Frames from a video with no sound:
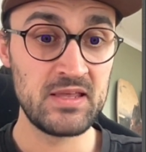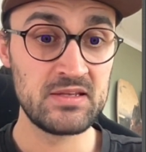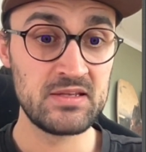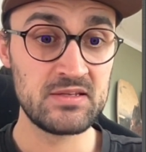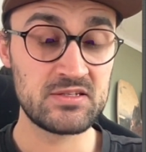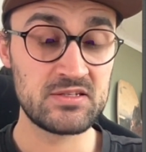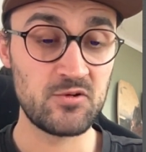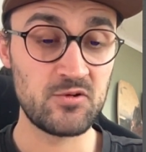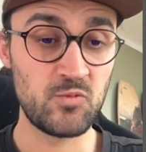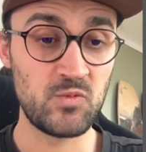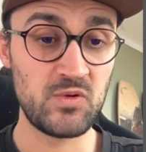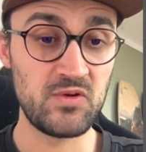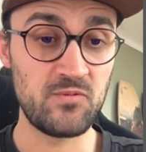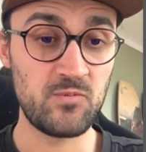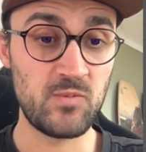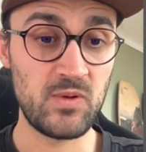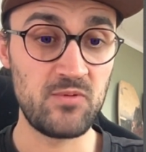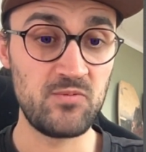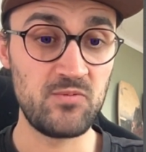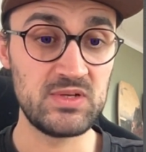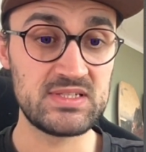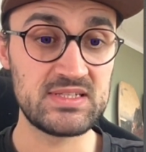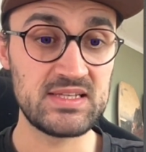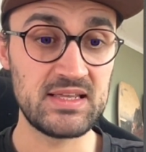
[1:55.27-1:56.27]
So we, when
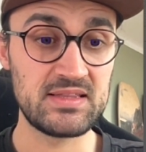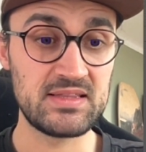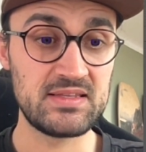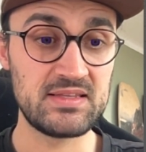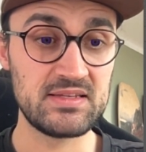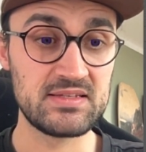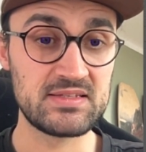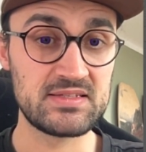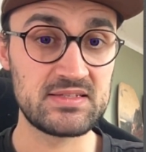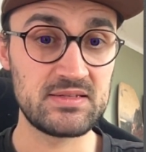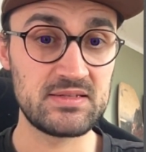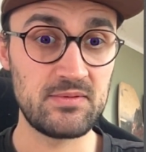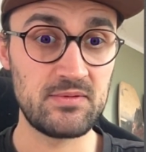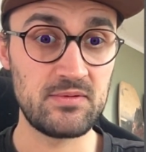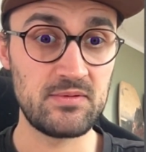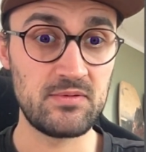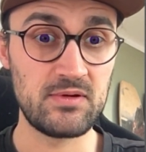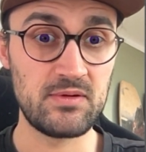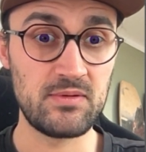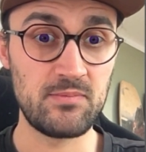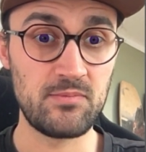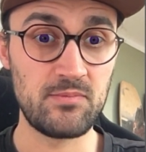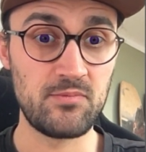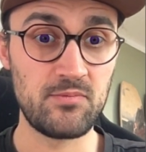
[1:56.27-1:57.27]
we set this
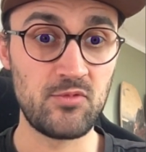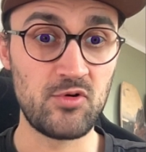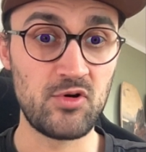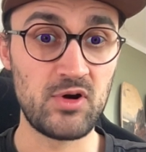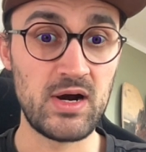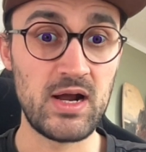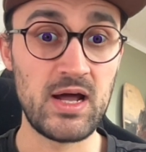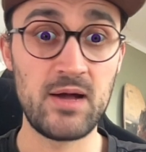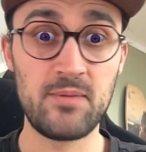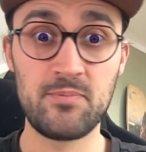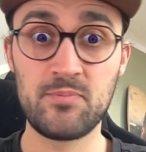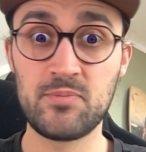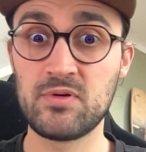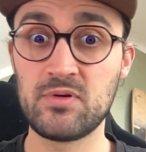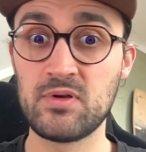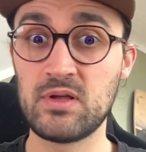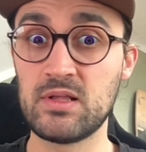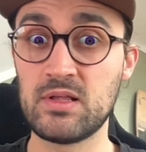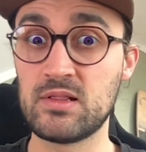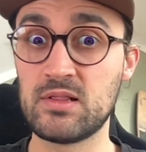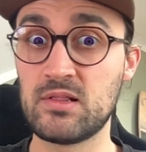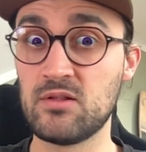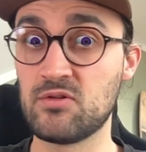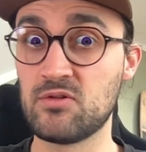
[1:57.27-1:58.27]
more up,
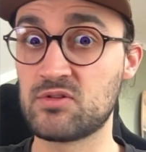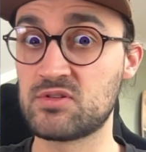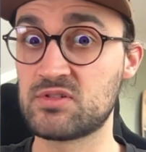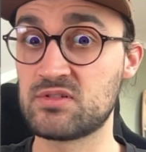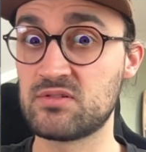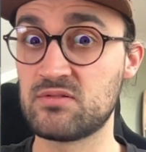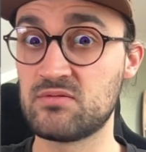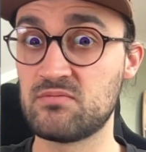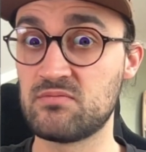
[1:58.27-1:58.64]
it looks